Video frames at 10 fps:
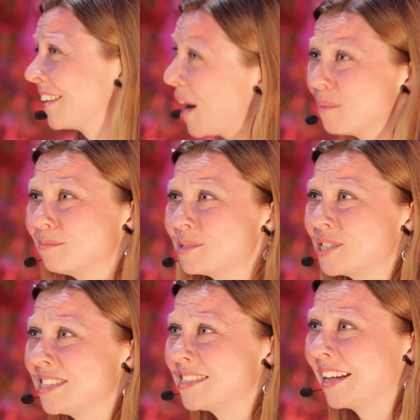Come,
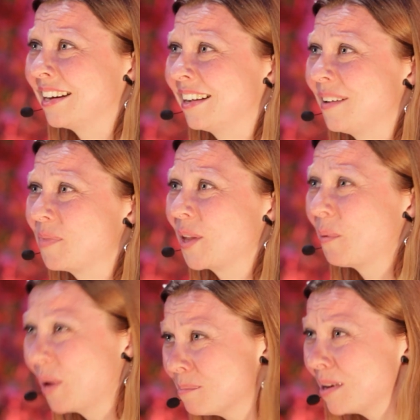she said,
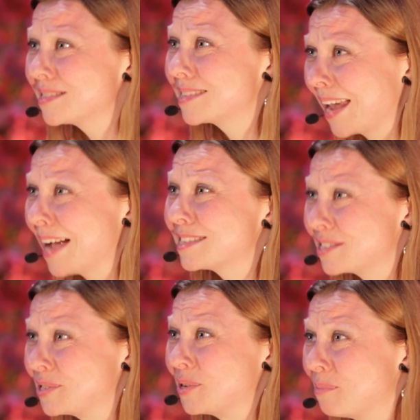we must get
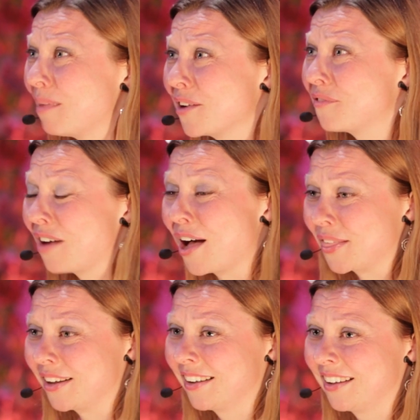to my
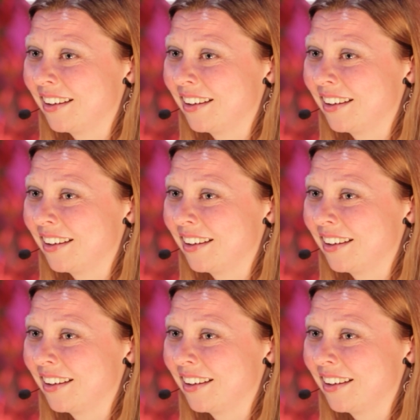father.